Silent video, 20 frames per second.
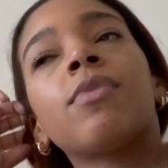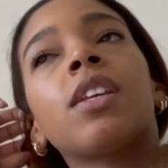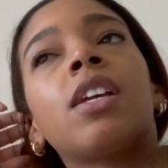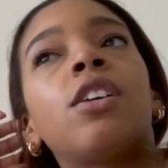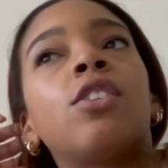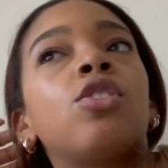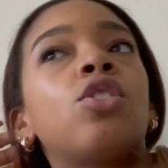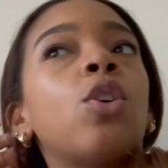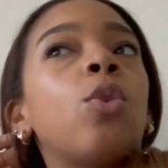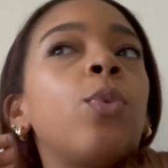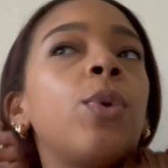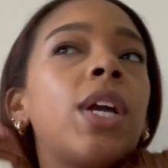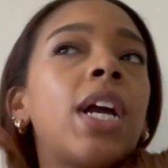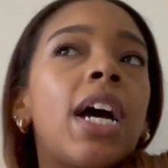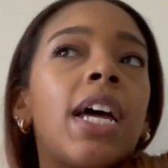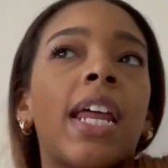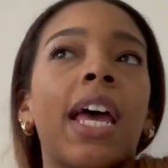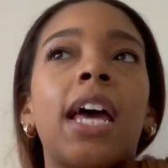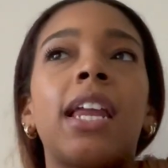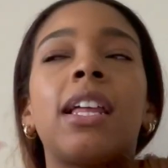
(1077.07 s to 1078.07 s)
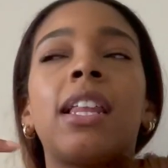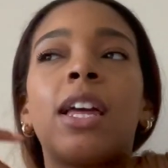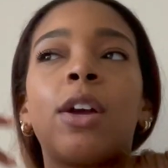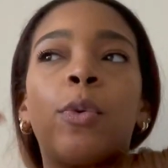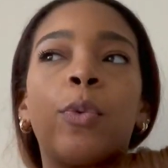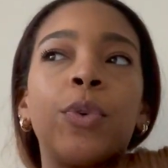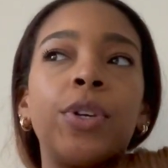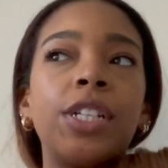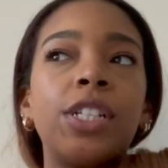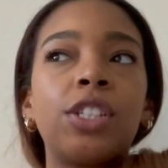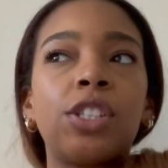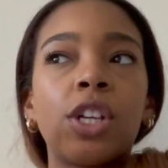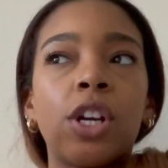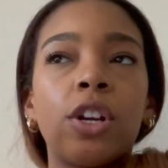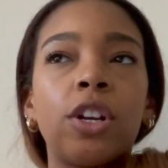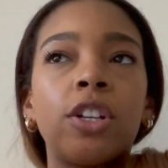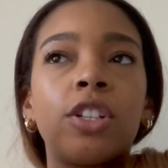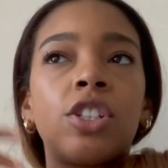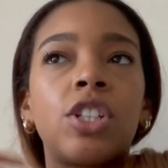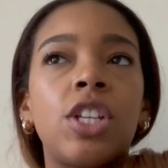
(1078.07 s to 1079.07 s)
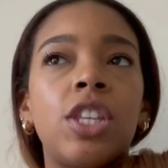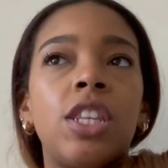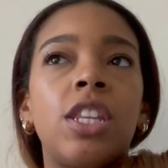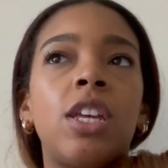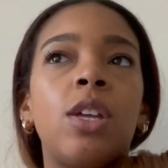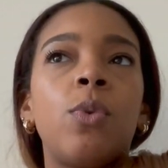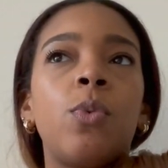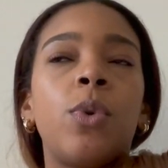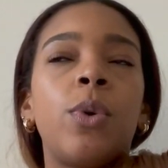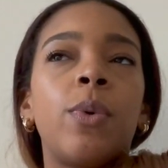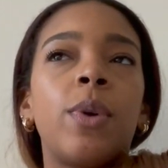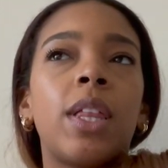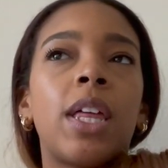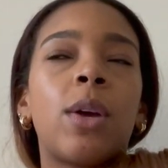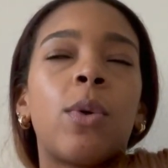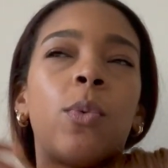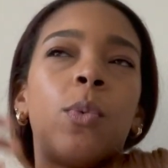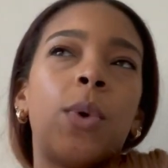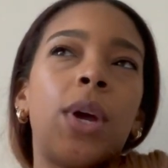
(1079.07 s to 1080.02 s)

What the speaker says: So we kind of had to like research, and then we were like,